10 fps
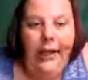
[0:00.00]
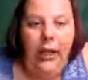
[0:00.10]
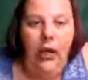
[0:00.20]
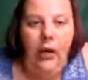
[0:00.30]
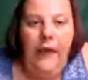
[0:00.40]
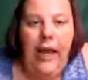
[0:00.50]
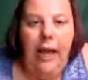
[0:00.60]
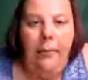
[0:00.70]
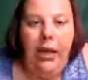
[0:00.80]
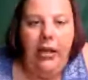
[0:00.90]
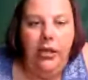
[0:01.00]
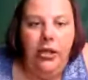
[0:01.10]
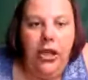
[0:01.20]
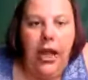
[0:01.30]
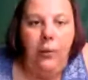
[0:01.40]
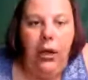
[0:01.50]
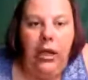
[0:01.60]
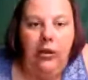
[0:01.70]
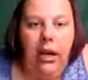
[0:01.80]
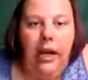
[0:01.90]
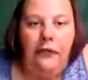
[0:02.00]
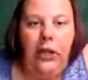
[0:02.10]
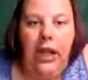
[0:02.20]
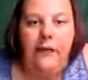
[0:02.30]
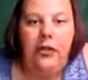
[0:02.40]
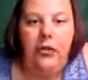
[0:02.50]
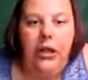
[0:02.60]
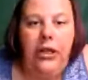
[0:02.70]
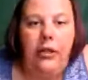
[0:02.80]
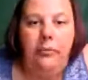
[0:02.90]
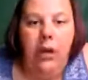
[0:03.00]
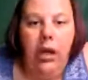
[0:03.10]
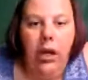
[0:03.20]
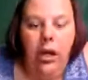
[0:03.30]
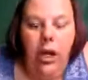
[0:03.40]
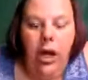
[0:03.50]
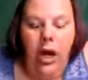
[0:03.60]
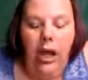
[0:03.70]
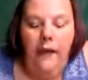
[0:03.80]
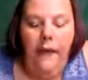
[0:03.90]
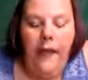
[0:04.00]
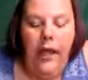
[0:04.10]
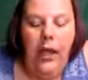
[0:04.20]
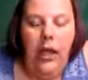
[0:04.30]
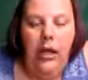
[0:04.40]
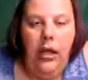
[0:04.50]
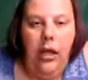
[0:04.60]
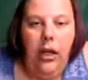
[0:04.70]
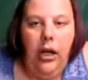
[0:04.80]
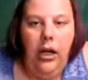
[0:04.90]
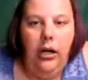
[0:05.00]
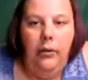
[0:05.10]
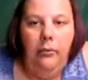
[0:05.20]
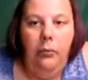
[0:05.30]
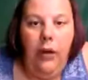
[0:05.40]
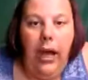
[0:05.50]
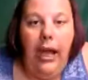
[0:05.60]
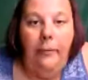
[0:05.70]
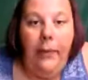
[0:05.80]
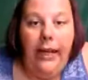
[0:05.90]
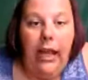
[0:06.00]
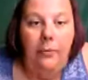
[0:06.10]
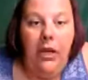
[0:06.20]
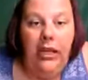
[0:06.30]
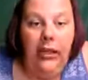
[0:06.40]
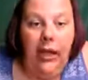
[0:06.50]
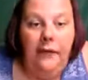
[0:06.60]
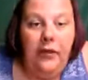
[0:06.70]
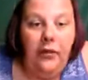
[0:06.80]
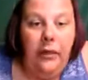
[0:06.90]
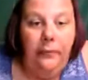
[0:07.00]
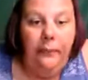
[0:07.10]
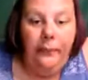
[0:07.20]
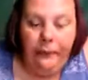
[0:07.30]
And then I have my Chat While I Craft live stream. And then I have my game night live stream.